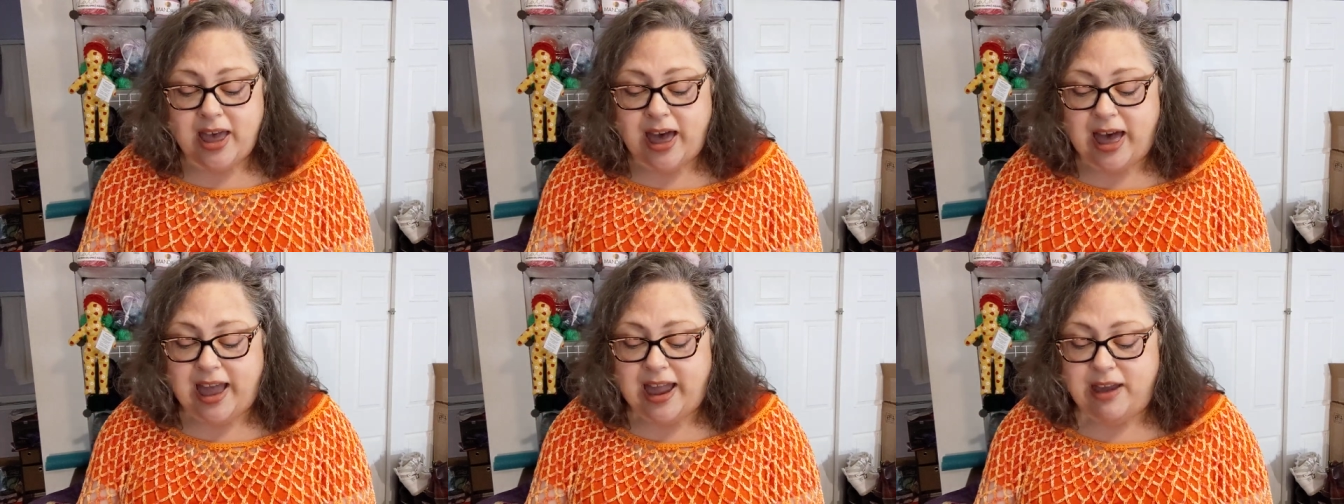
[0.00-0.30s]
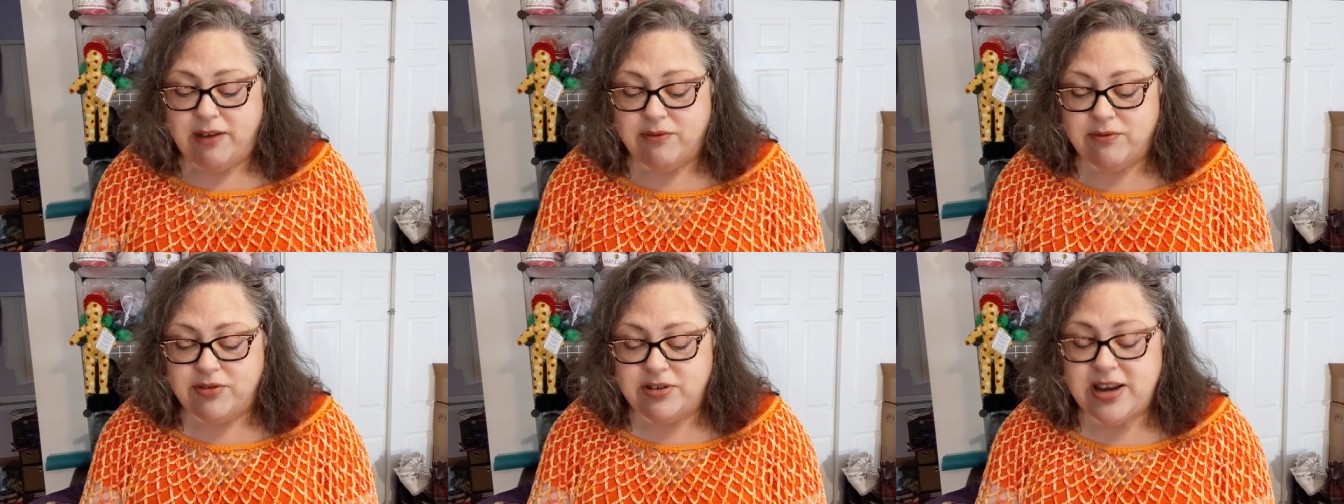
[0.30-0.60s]
I
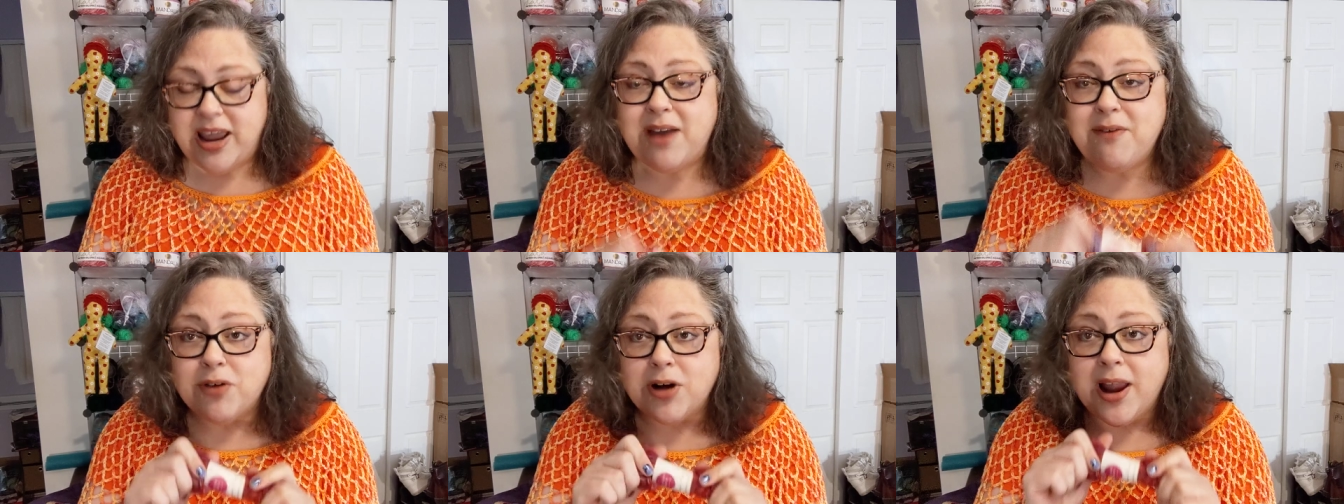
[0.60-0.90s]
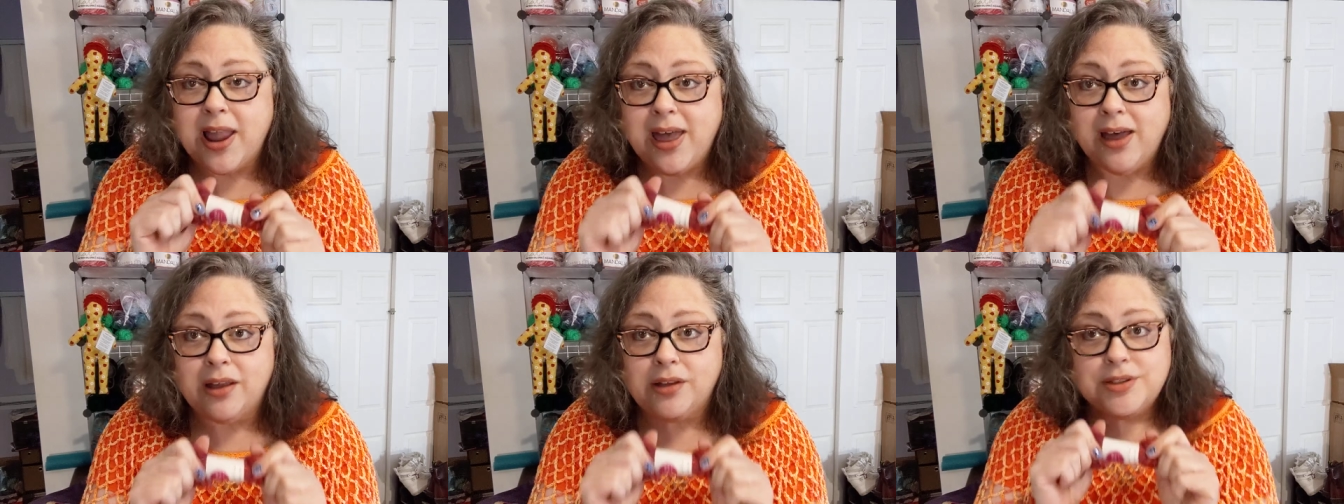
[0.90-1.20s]
have
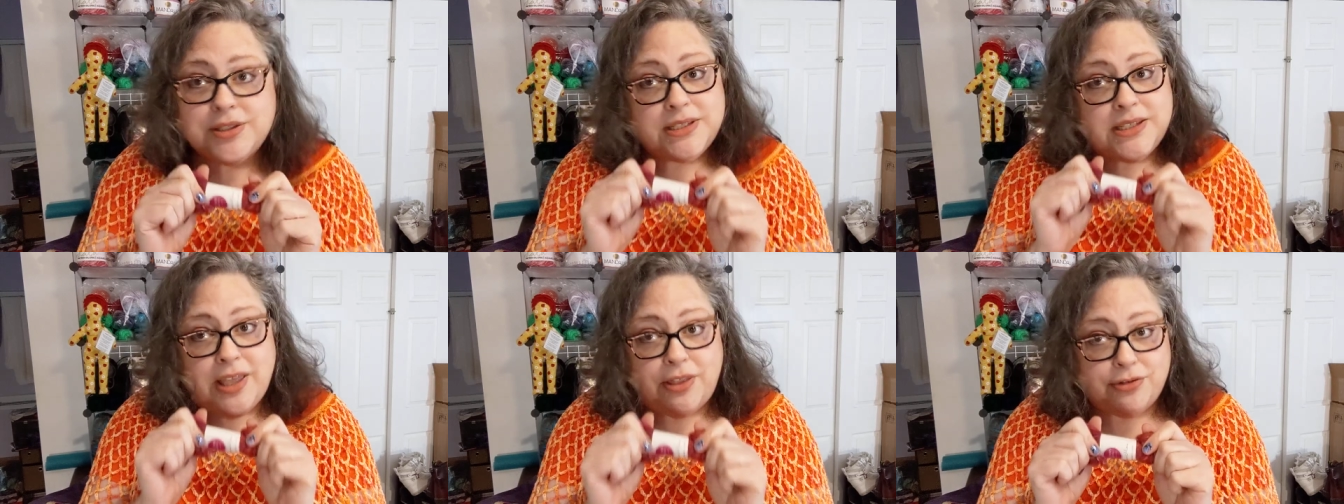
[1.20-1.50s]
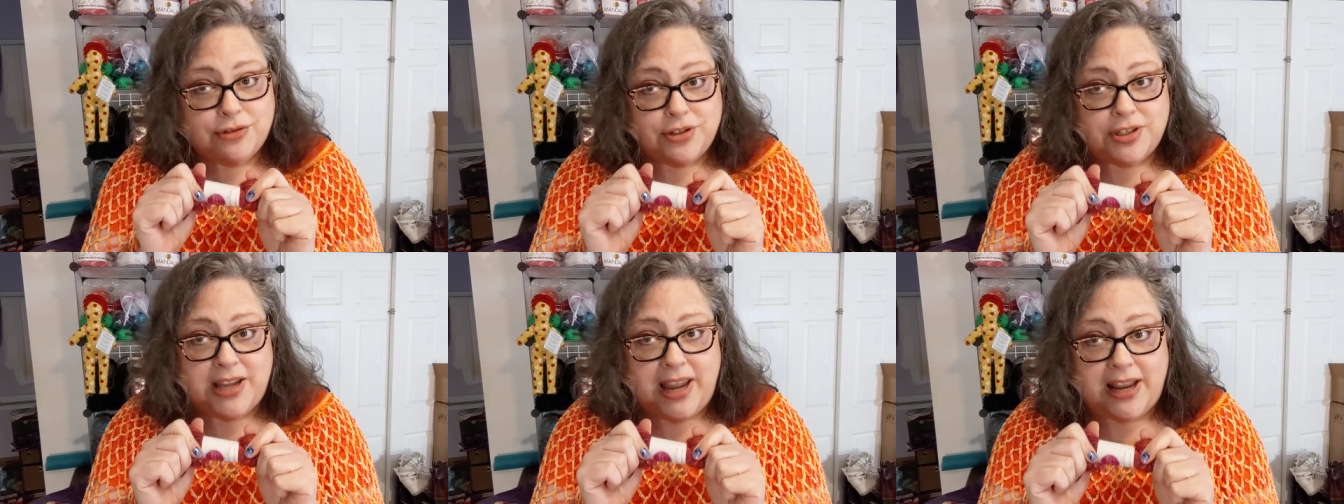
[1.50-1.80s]
never held
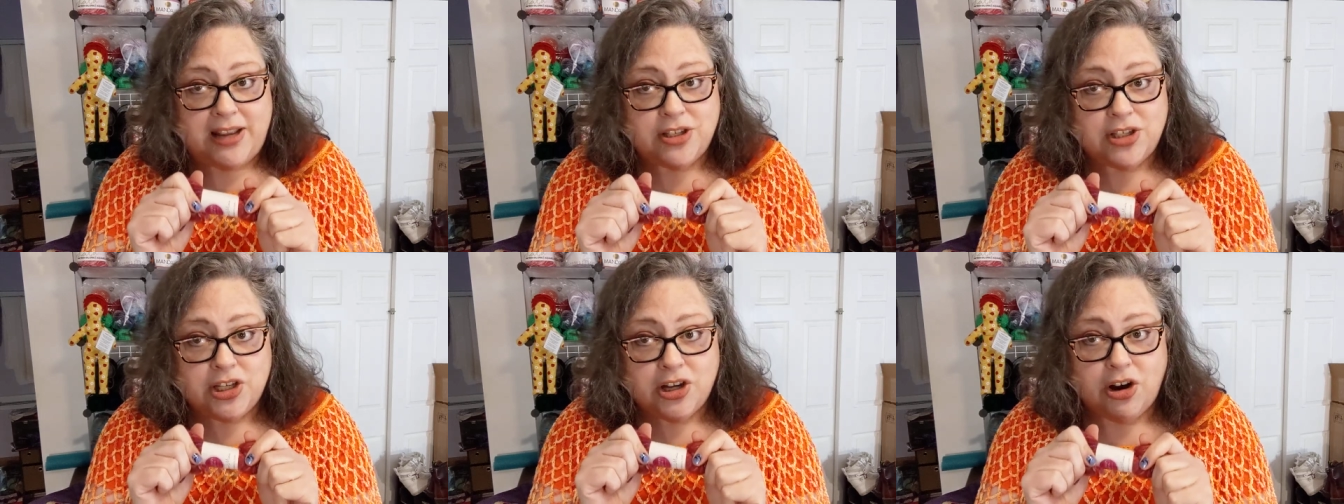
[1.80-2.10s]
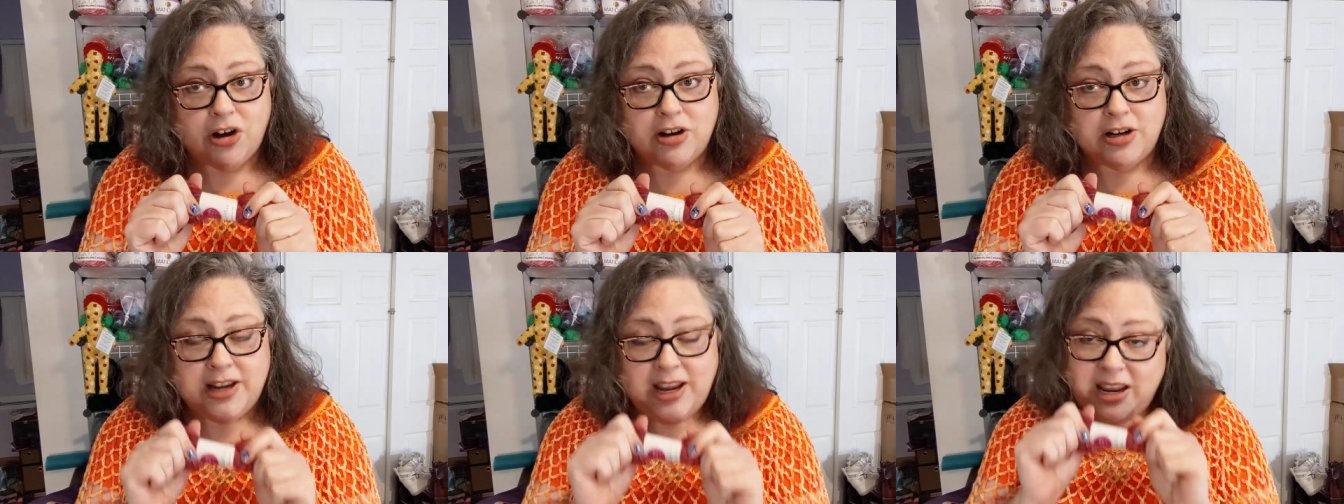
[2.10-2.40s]
Southern Skeins
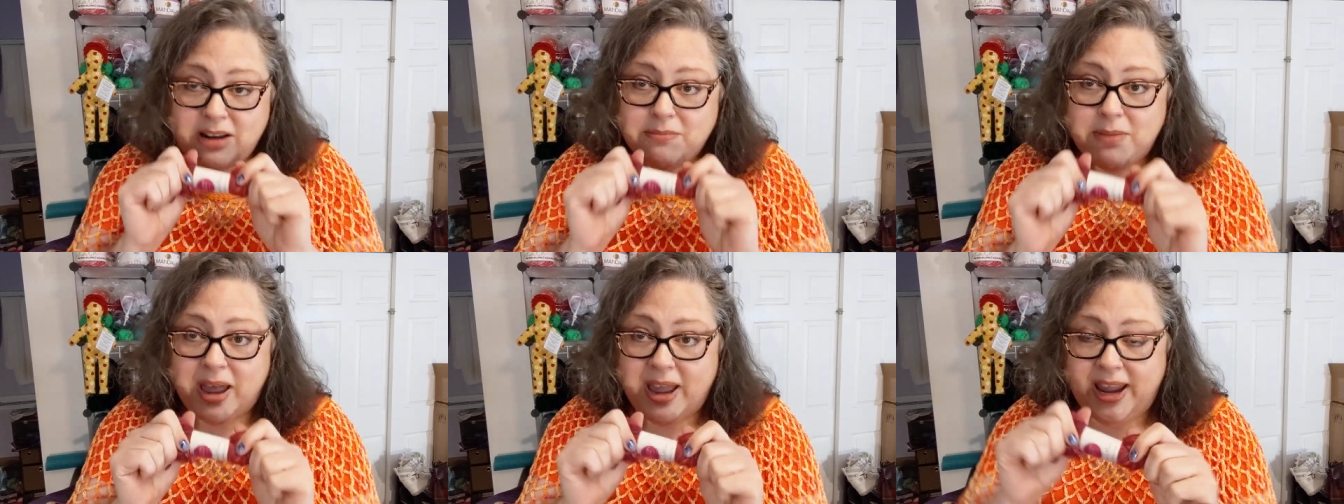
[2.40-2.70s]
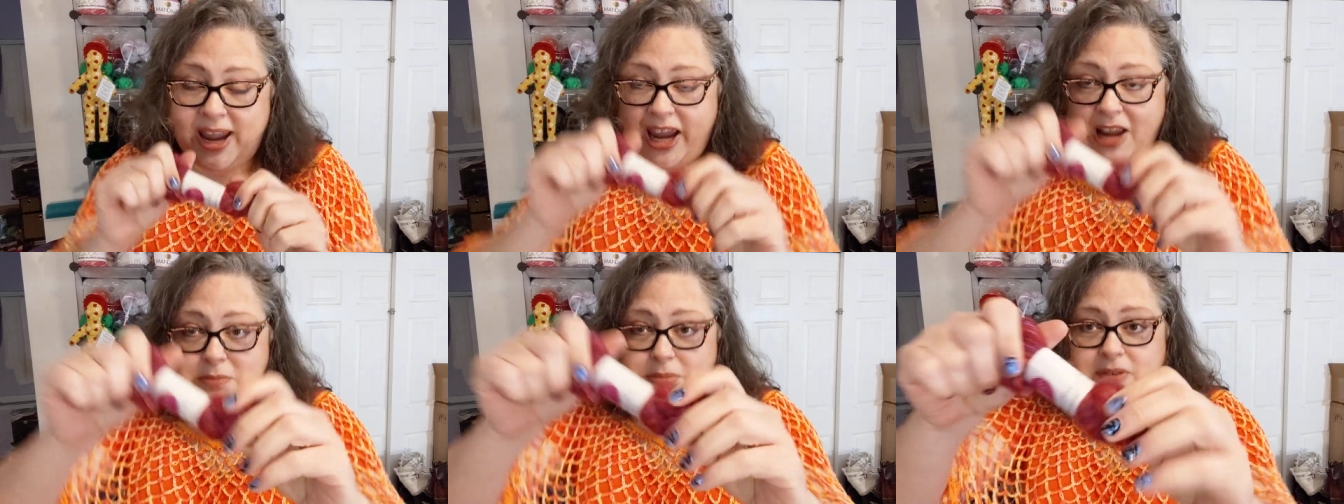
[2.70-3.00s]
yarn in my
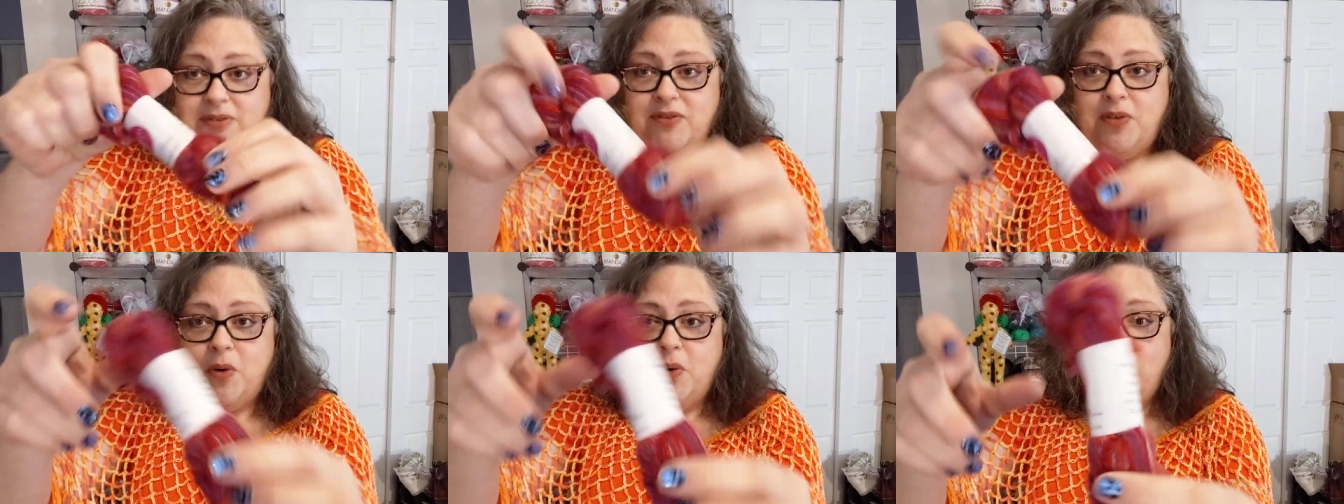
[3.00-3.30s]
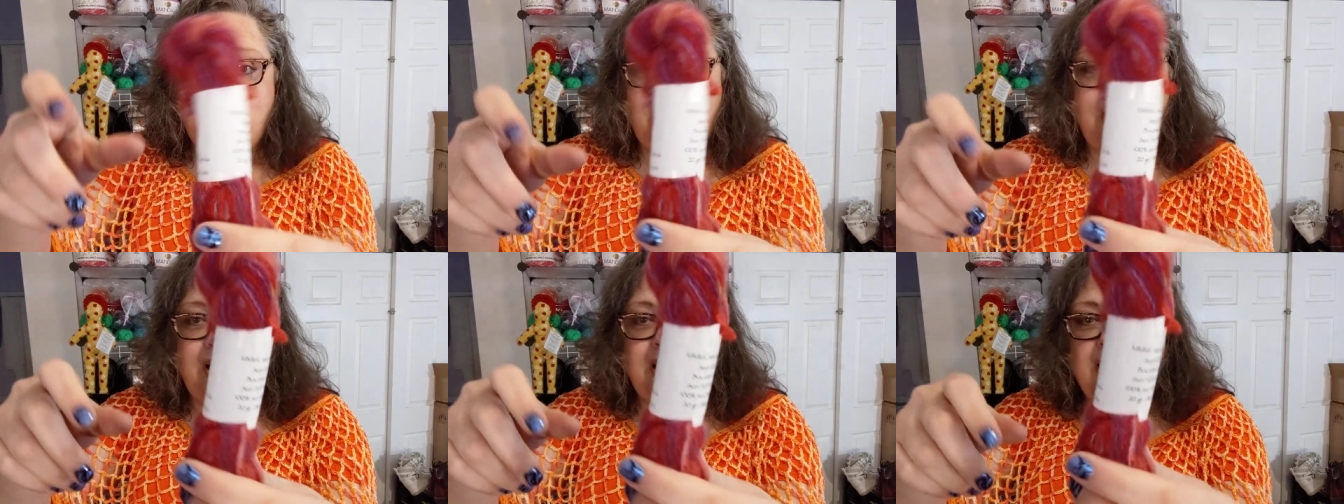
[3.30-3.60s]
hand
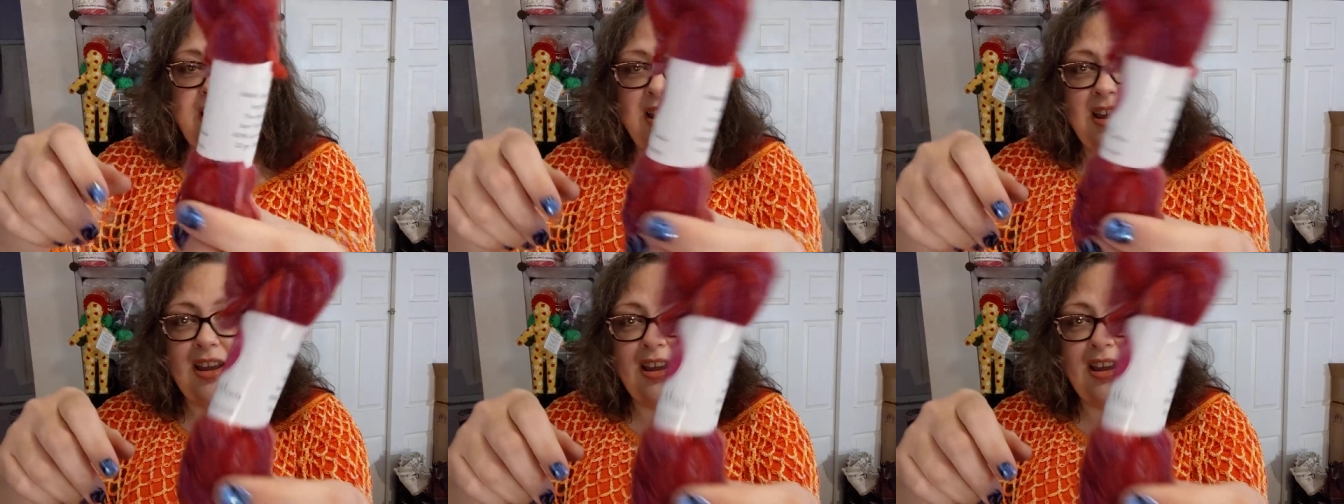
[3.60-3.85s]
before.